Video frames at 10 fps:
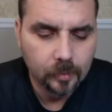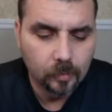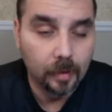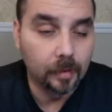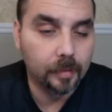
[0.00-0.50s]

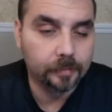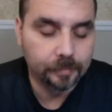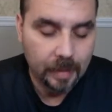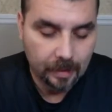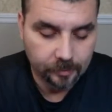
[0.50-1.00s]
Well, I
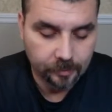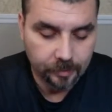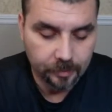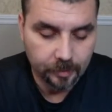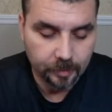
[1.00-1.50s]
planned on doing
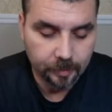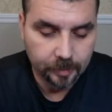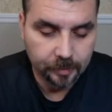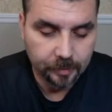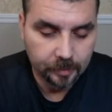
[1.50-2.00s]
it earlier,
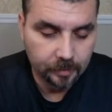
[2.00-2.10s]
but